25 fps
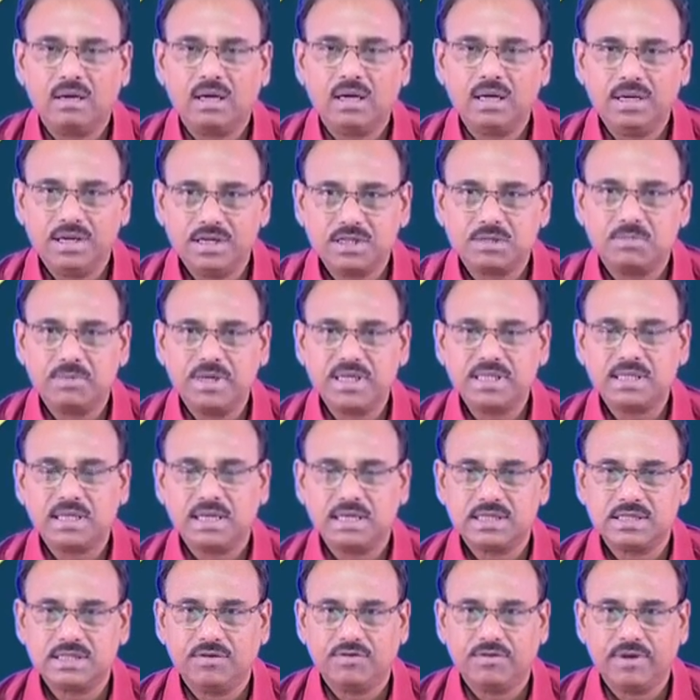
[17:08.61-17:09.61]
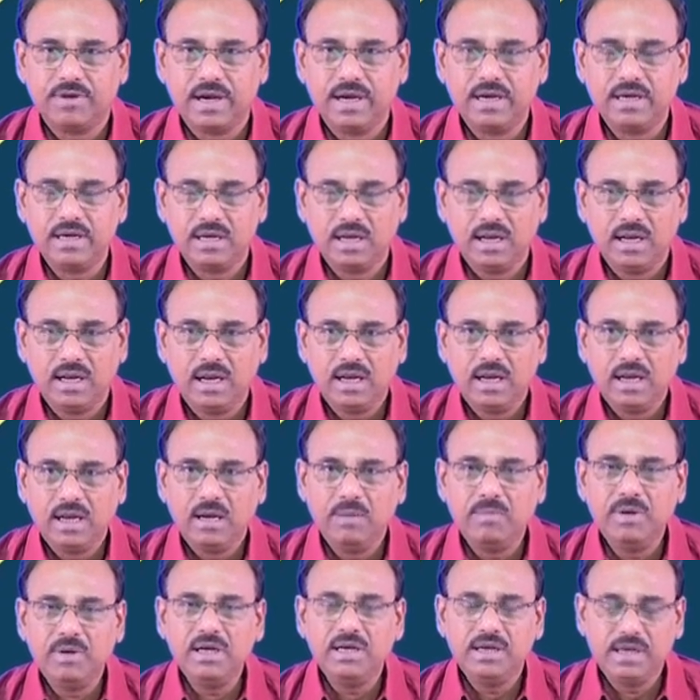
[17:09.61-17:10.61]
is misclassified,
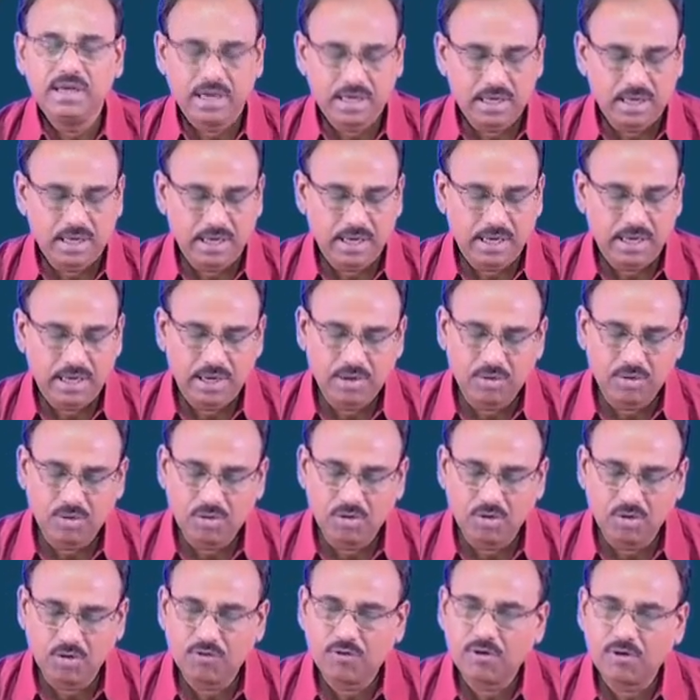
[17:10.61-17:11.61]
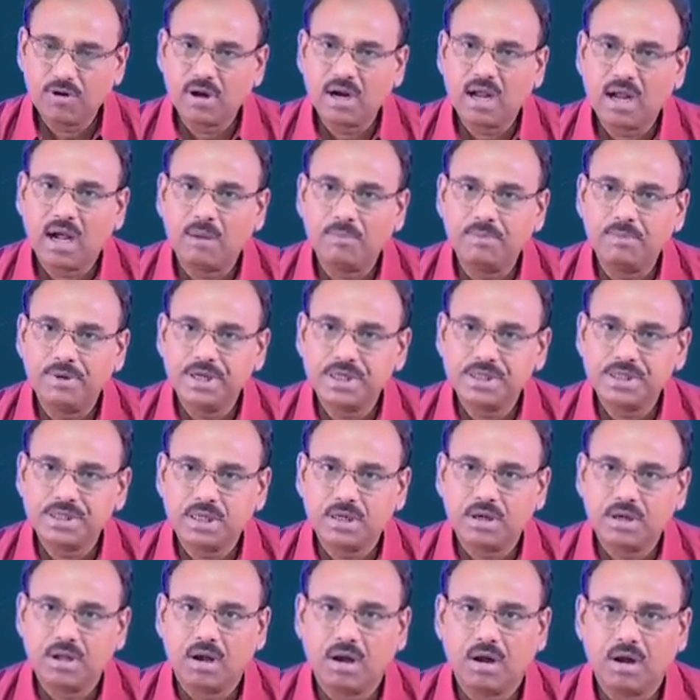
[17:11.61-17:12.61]
immediately you go for
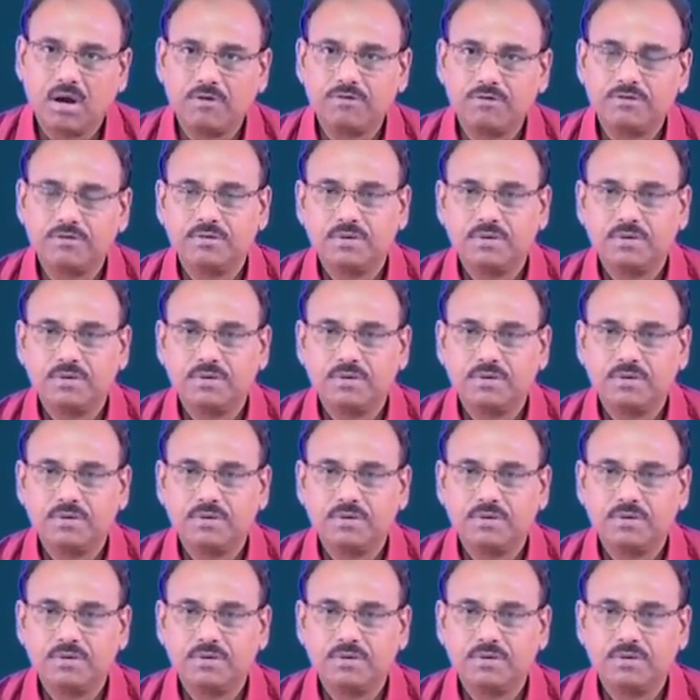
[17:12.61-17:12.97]
updation of